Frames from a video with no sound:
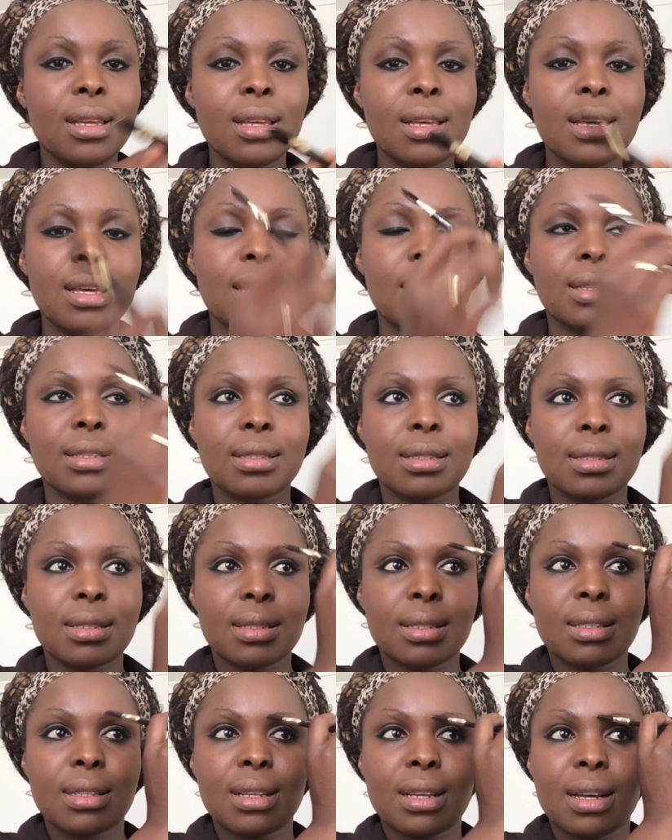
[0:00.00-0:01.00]

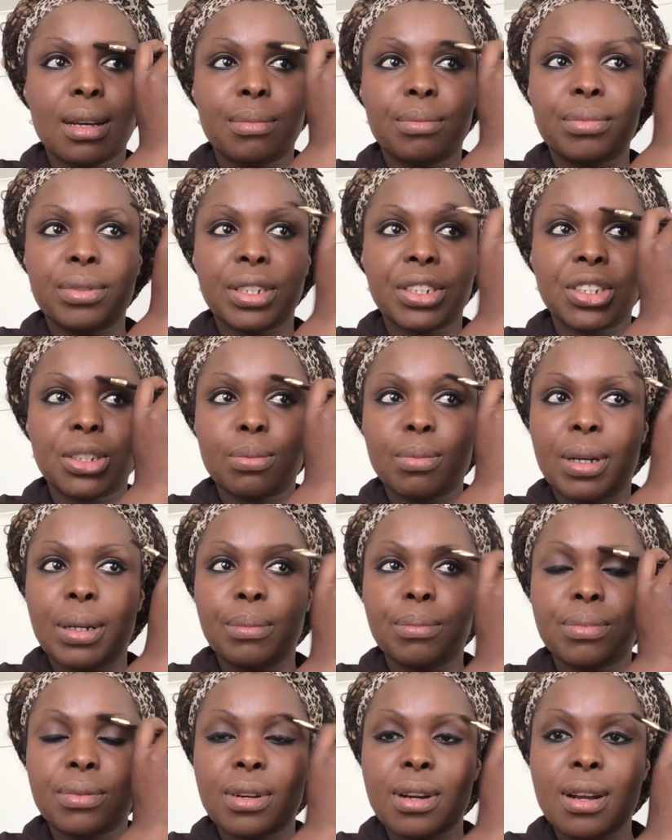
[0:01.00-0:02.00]
is I brush my
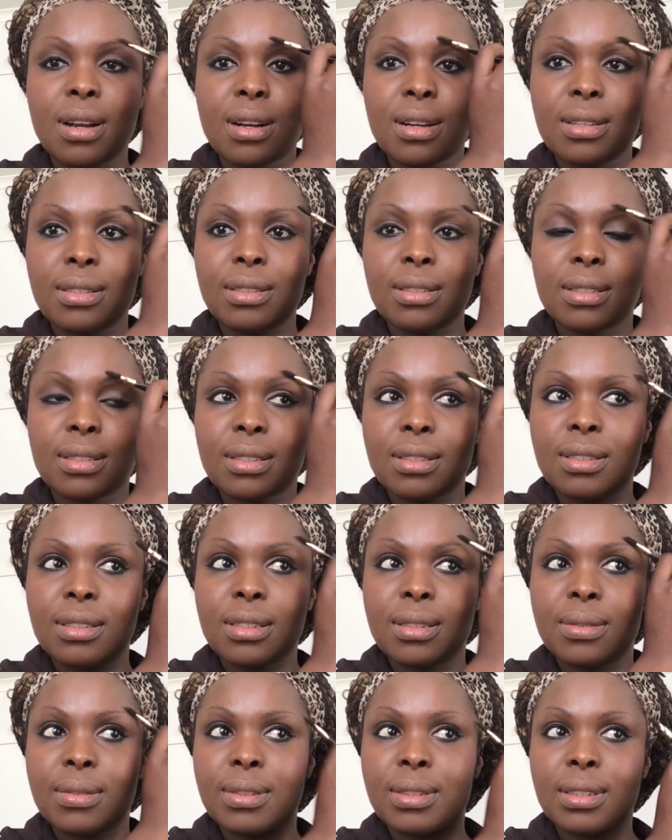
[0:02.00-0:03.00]
brows
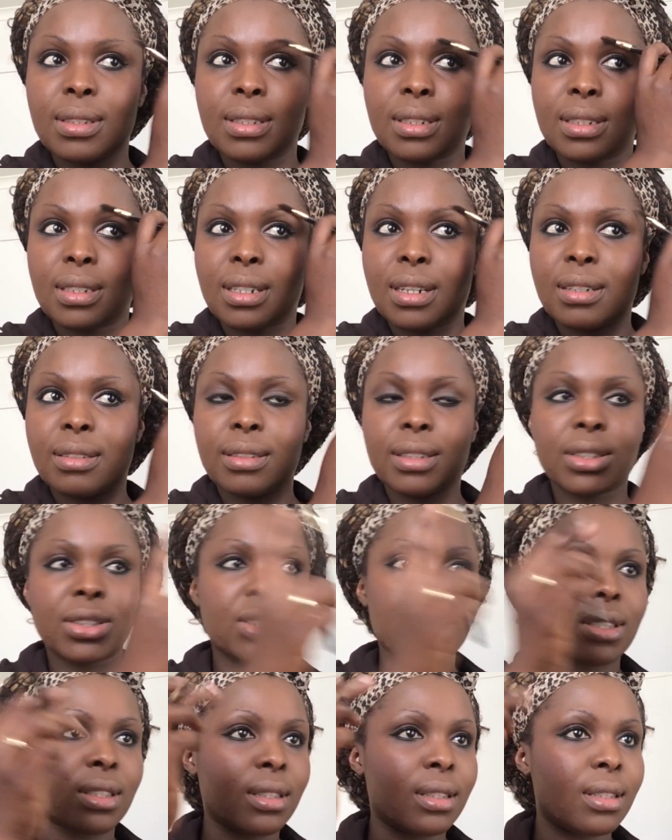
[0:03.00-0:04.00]
towards the
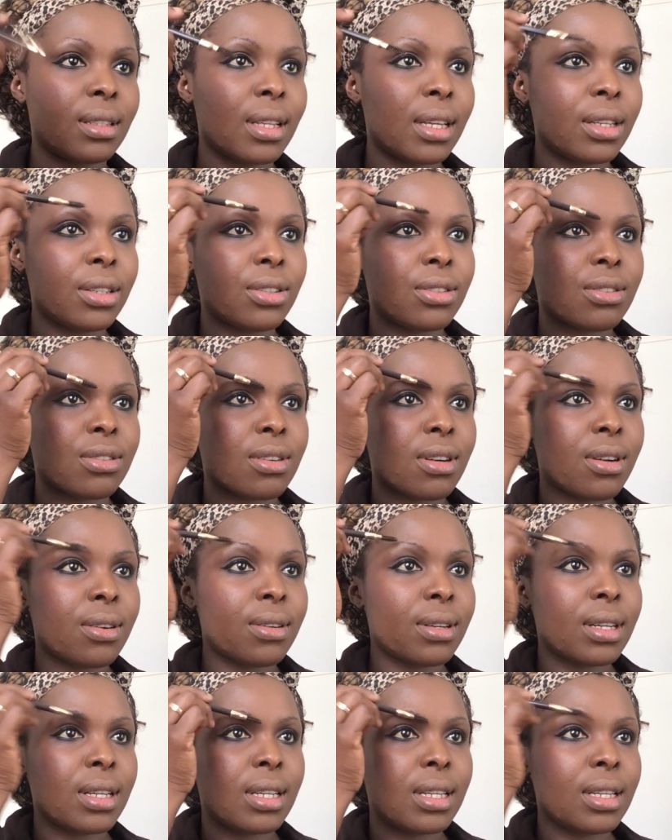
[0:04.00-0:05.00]
direction they grow
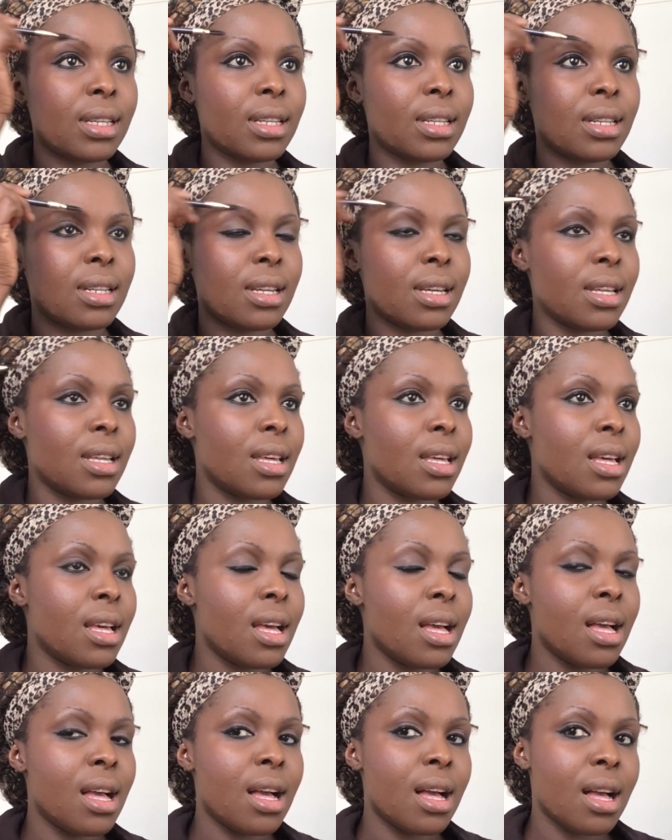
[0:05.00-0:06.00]
in.
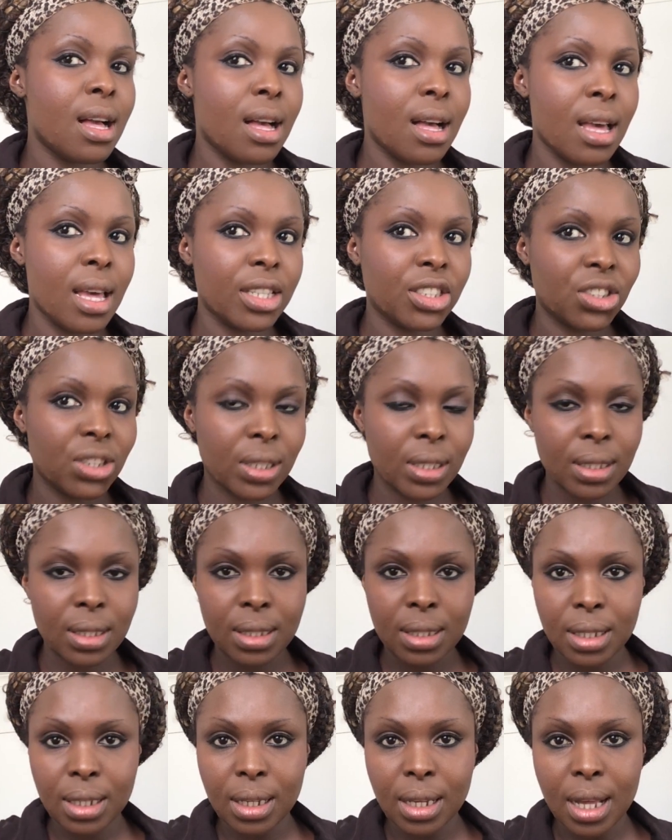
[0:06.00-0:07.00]
As you can
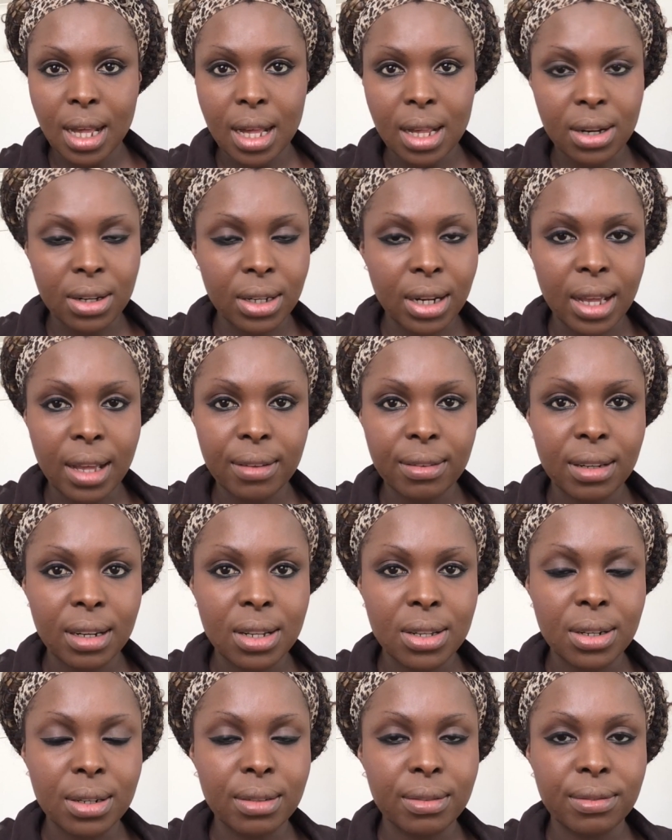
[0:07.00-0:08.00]
see, I don't have a
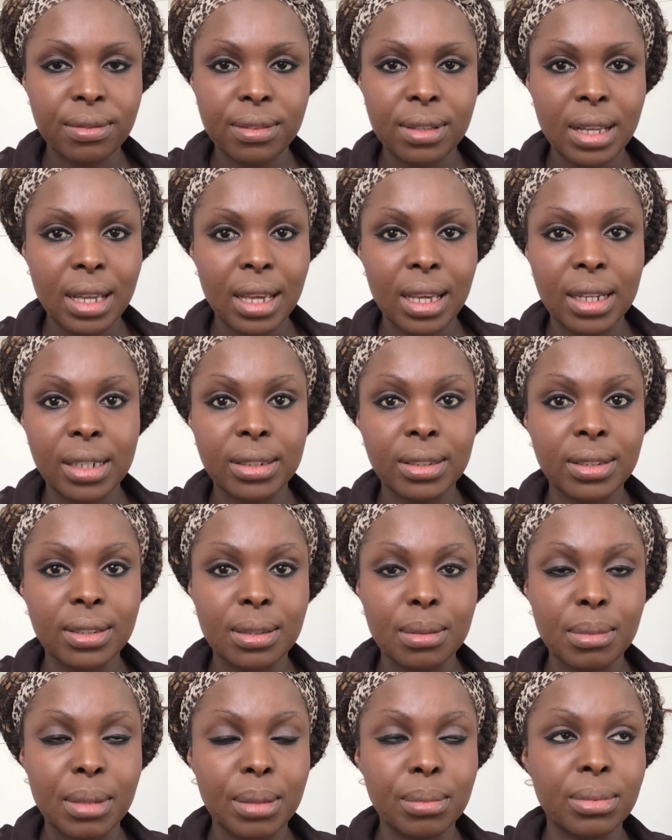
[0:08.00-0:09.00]
lot of hairs
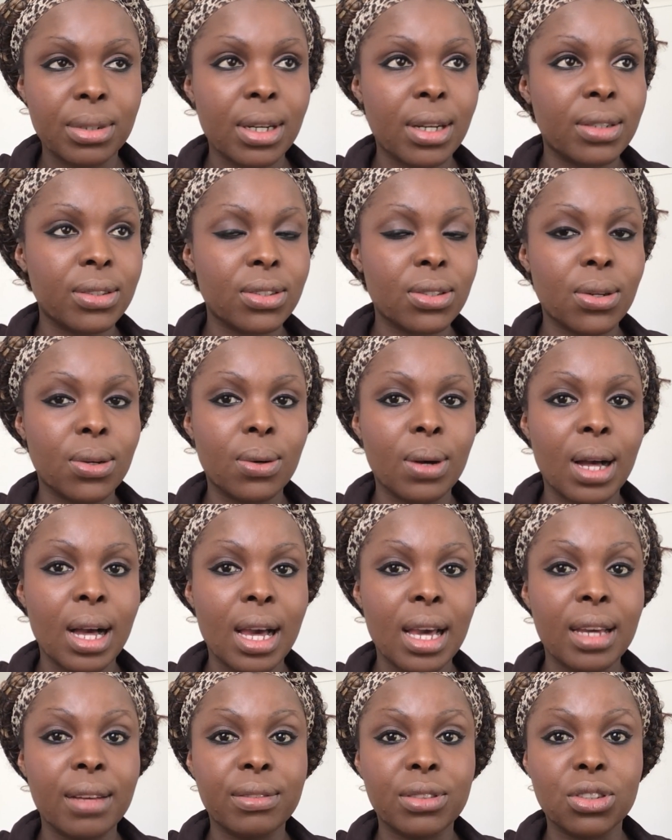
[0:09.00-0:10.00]
on my brows, so
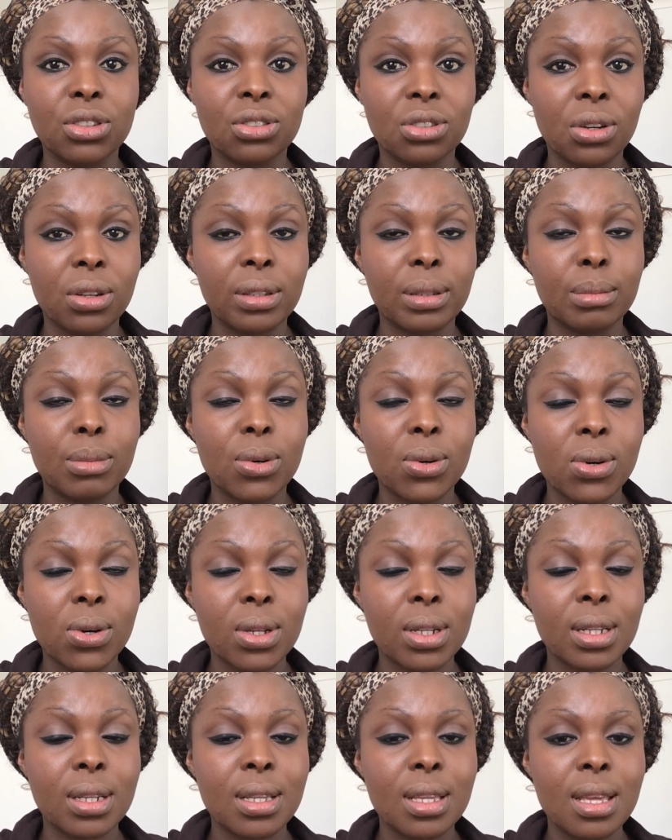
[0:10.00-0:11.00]
I have to draw them
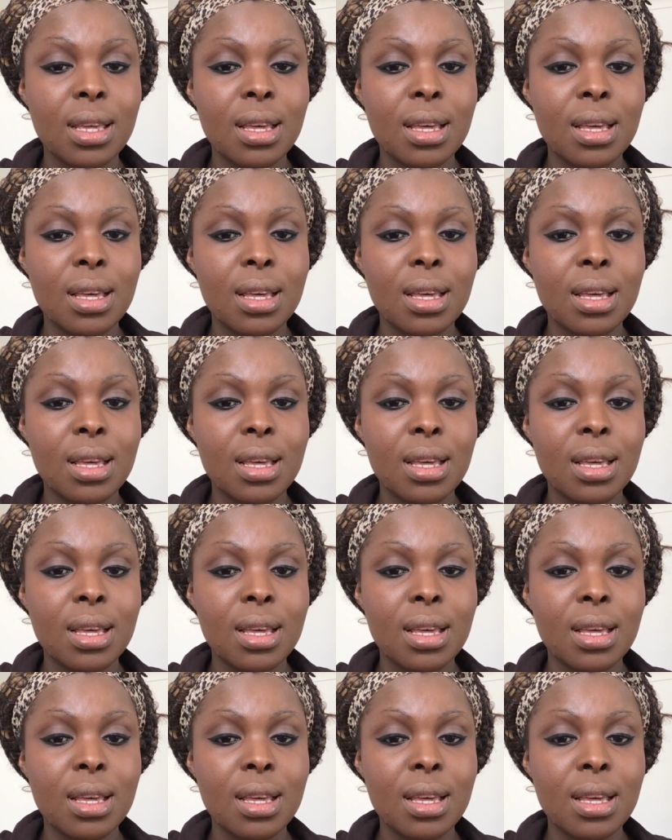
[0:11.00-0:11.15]
on.